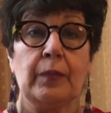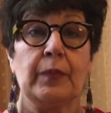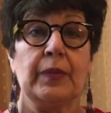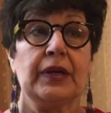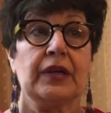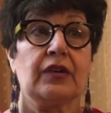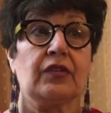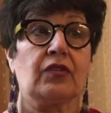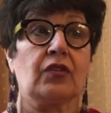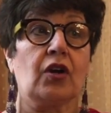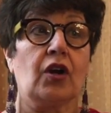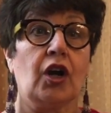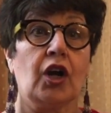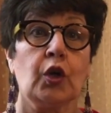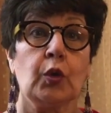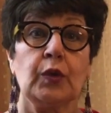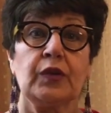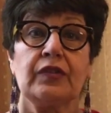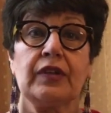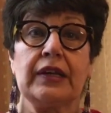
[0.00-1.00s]
because
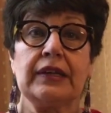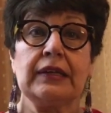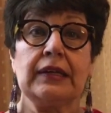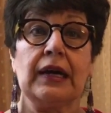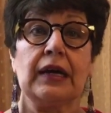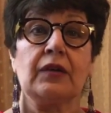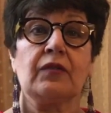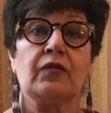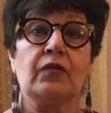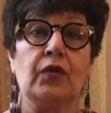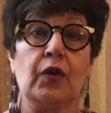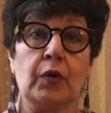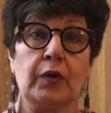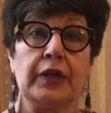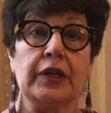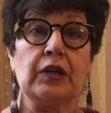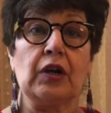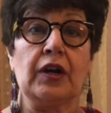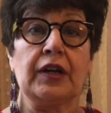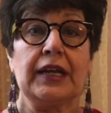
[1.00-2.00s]
Congress had not
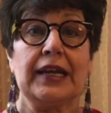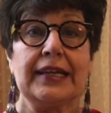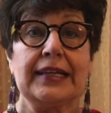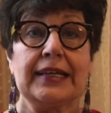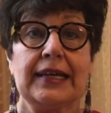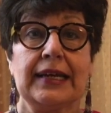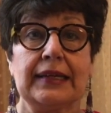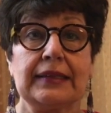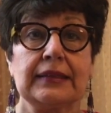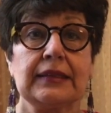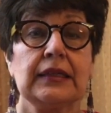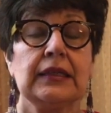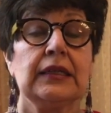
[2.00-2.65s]
voted on it yet,